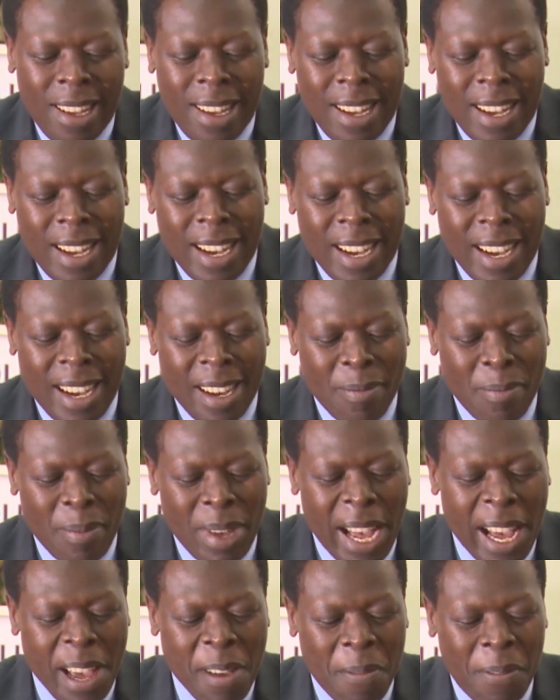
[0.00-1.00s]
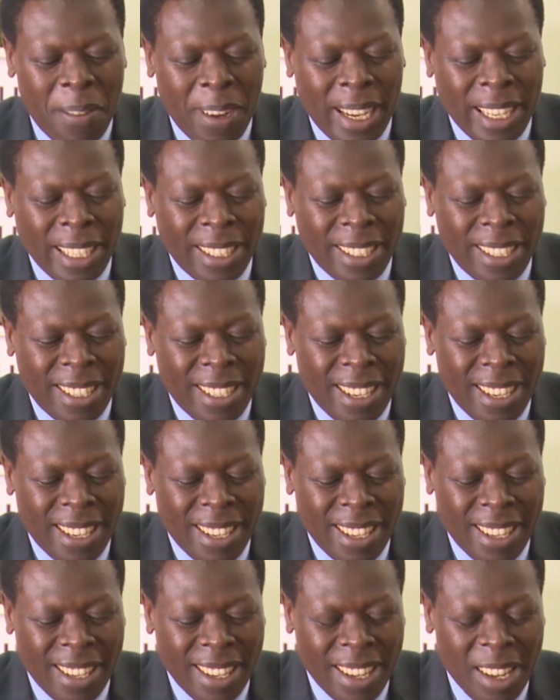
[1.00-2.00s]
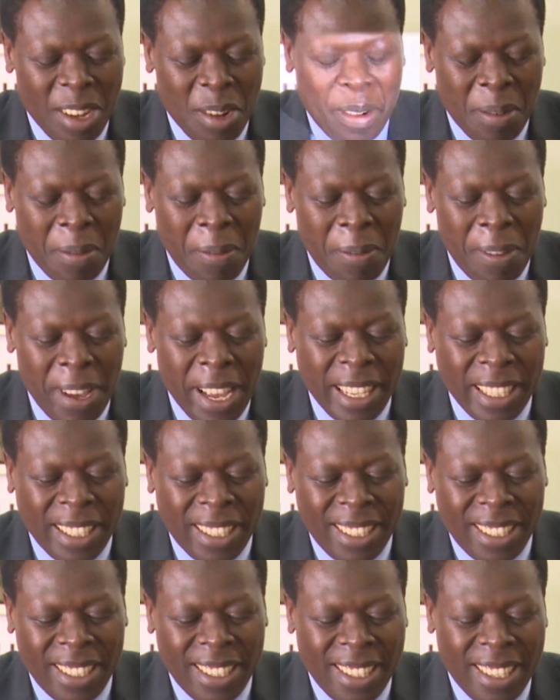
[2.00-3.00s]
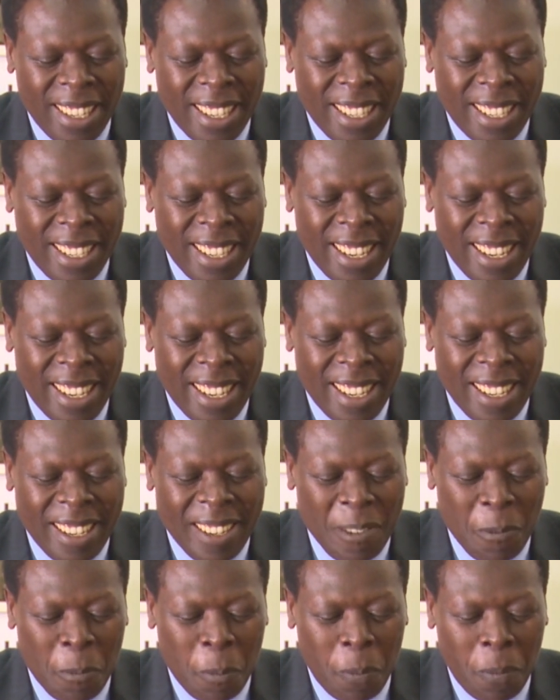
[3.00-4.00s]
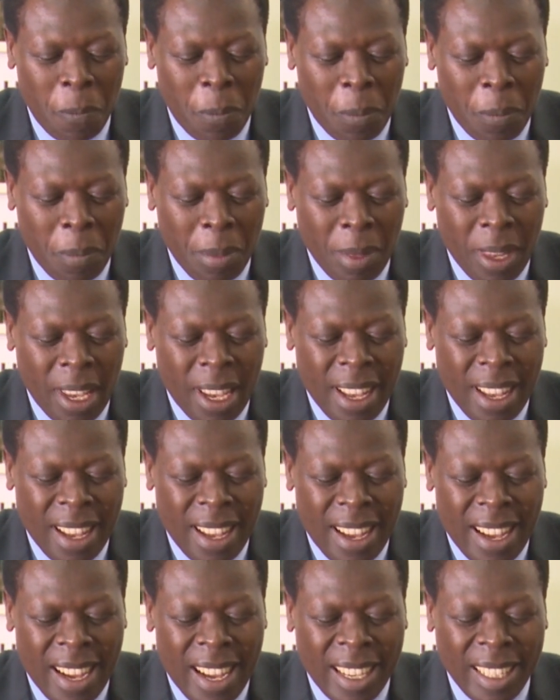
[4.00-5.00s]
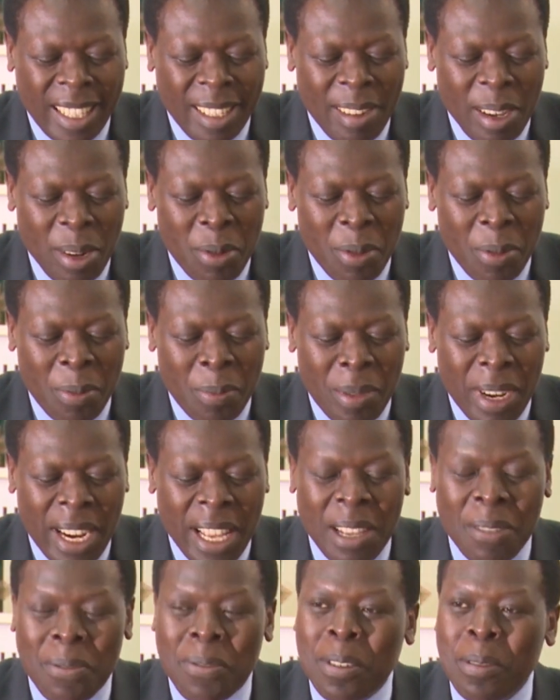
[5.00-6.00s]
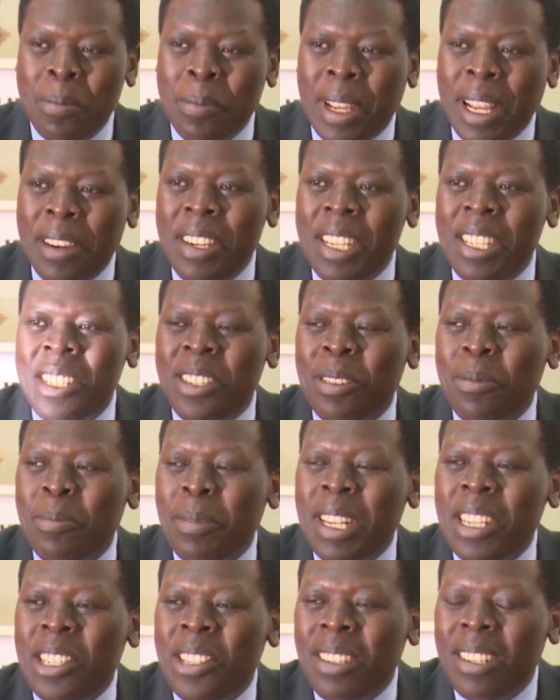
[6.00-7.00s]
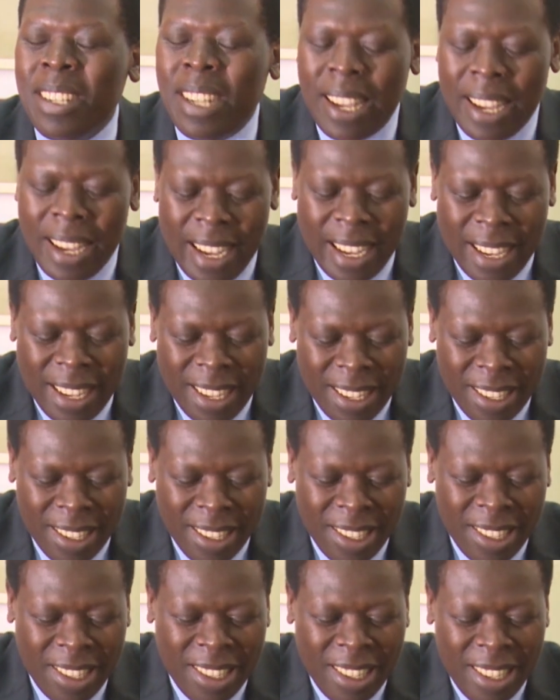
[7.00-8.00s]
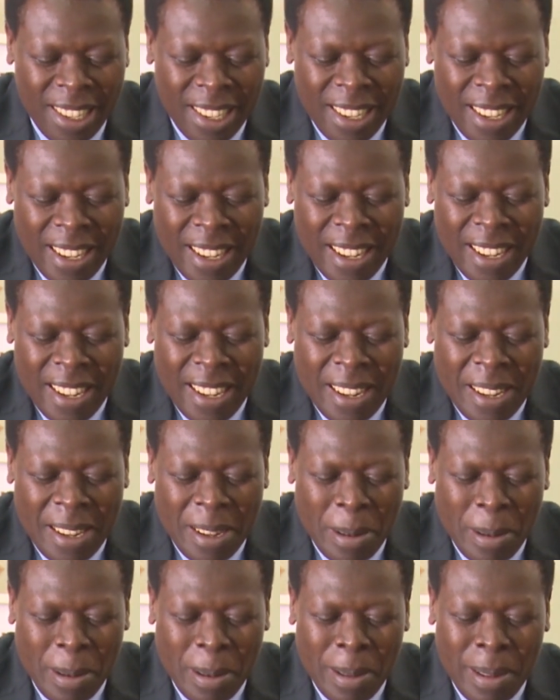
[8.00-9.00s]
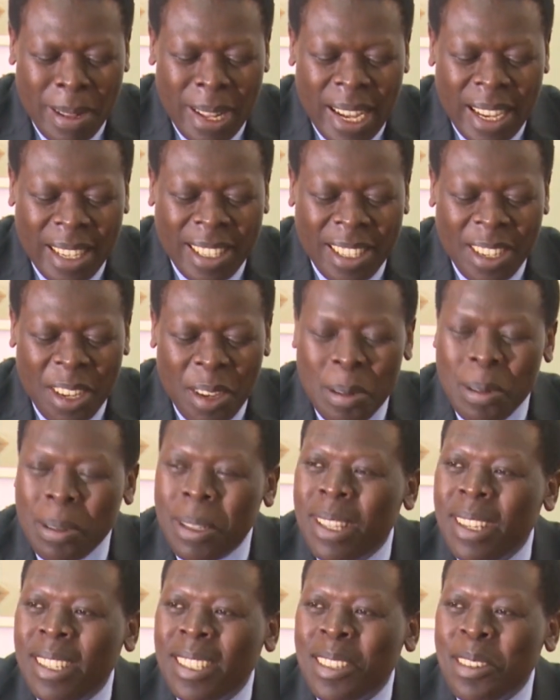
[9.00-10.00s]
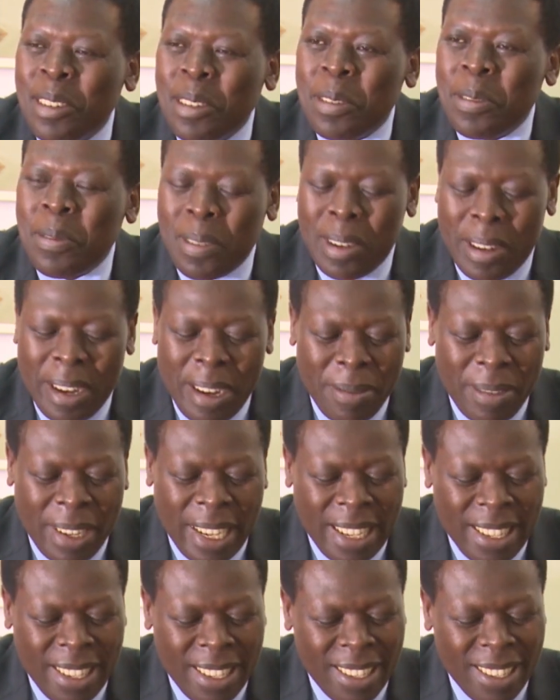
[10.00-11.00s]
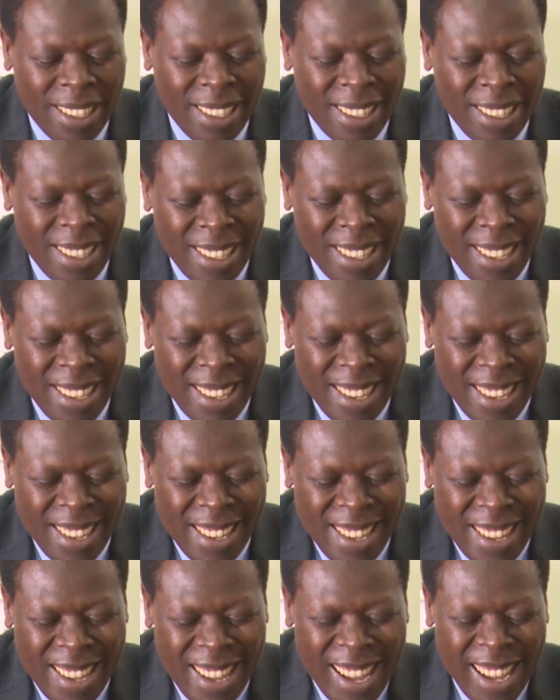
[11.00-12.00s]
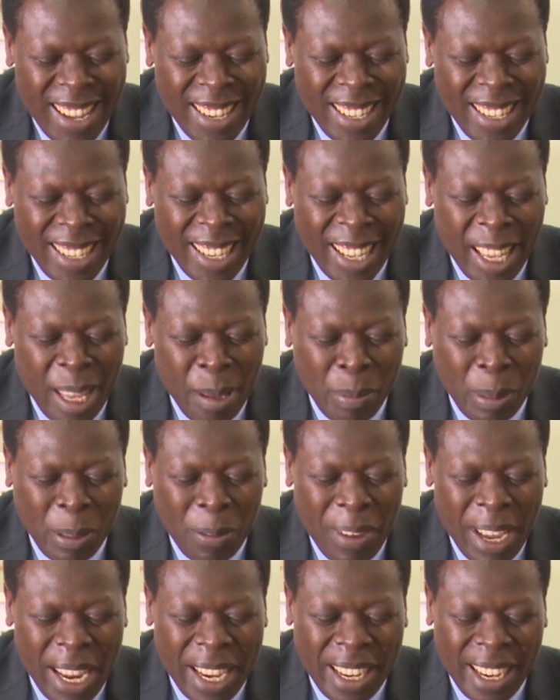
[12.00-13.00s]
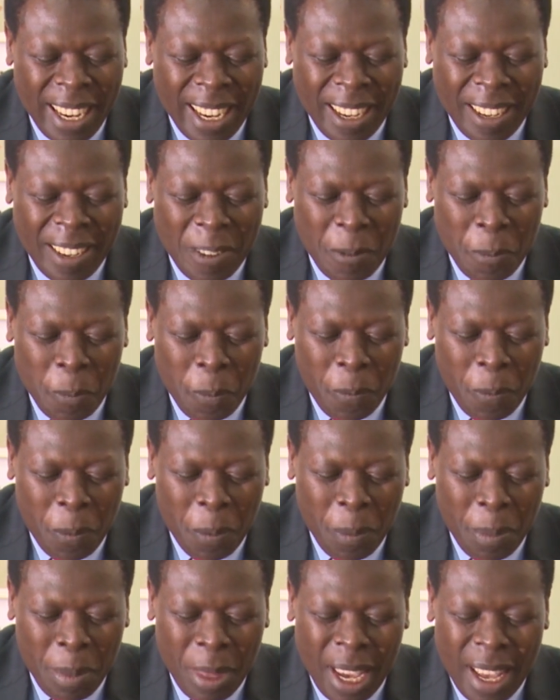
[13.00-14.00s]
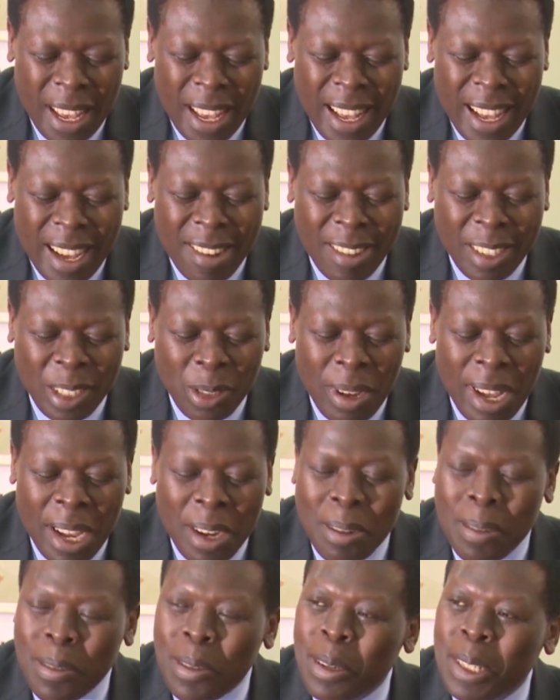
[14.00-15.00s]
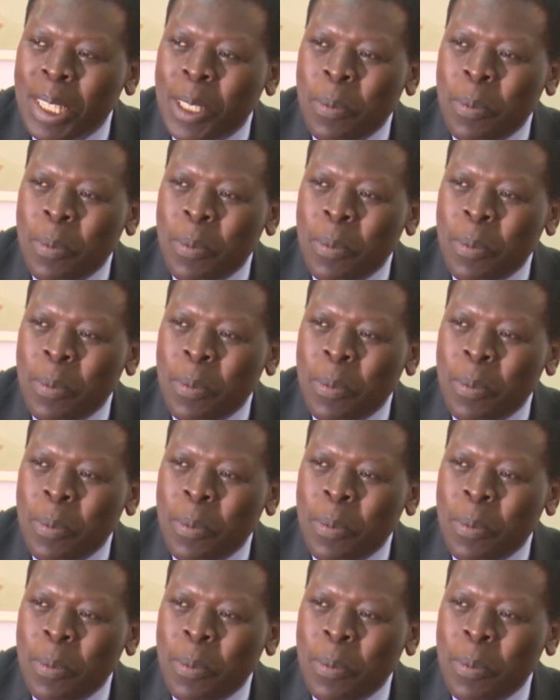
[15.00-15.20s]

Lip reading: May I first confess that, as our good brother from Kericho mentioned here, that youth is not forever and it keeps fading. I was one of those